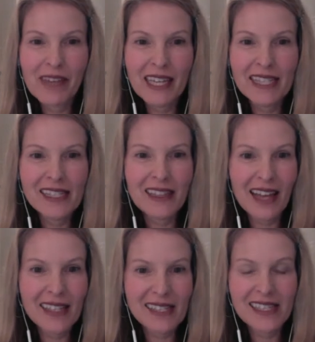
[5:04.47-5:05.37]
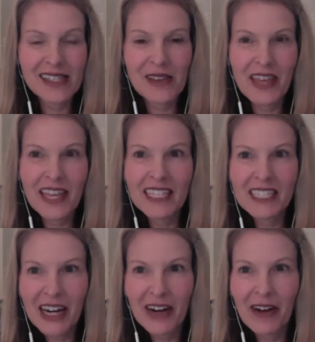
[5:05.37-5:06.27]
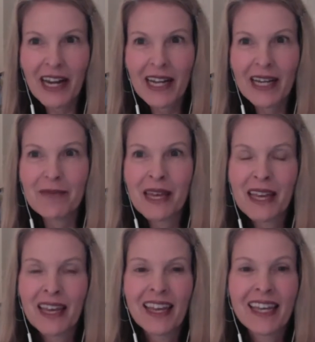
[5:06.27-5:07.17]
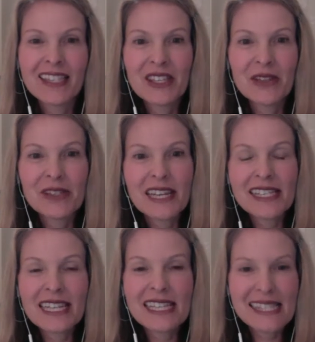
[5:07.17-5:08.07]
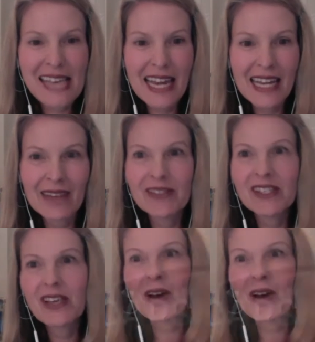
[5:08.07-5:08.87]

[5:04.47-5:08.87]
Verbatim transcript: of kids' glasses so they can decorate them it's used as an incentive,